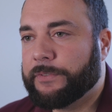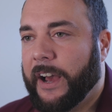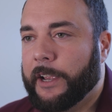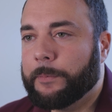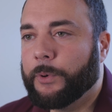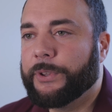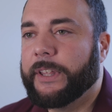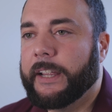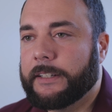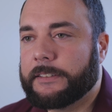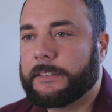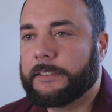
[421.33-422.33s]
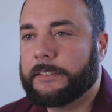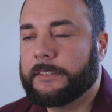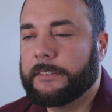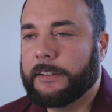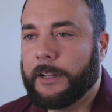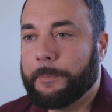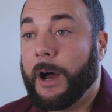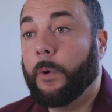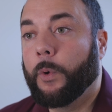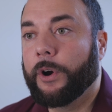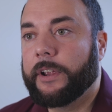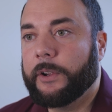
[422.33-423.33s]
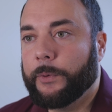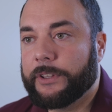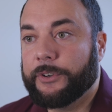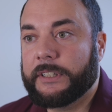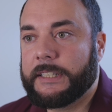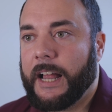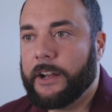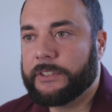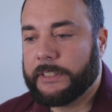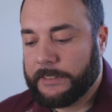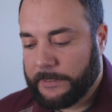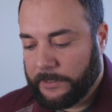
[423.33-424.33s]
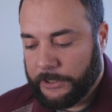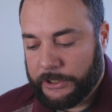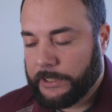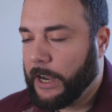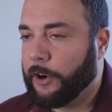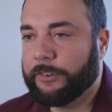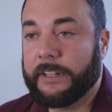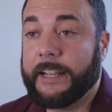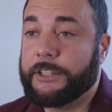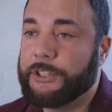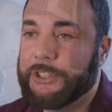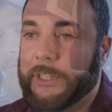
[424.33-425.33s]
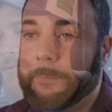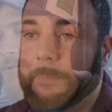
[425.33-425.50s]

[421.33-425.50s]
valuable things about working with Grist House is just our relationship.